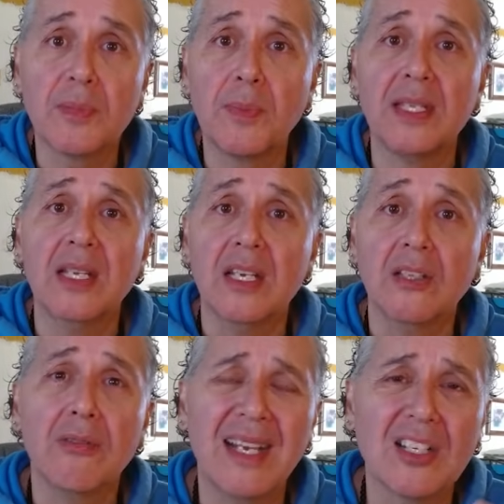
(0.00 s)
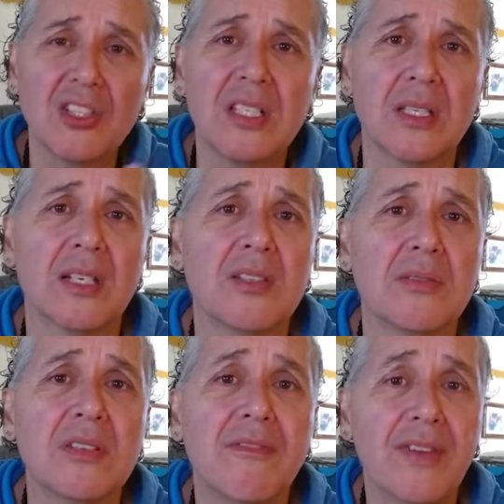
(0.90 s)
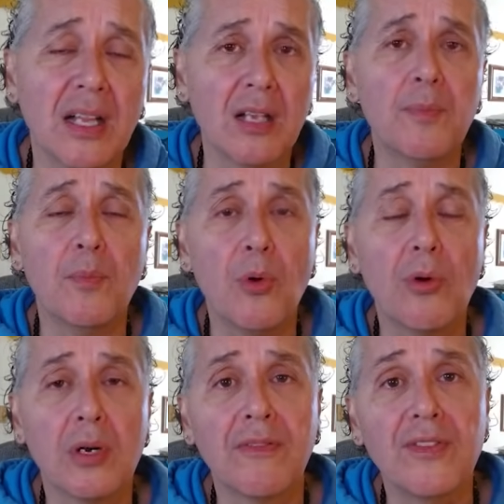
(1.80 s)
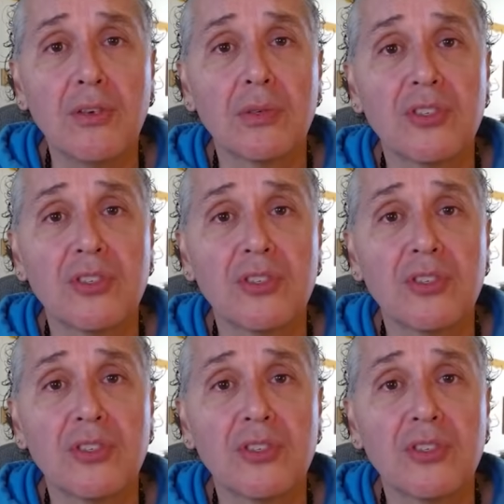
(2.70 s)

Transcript: but you actually start to develop more of your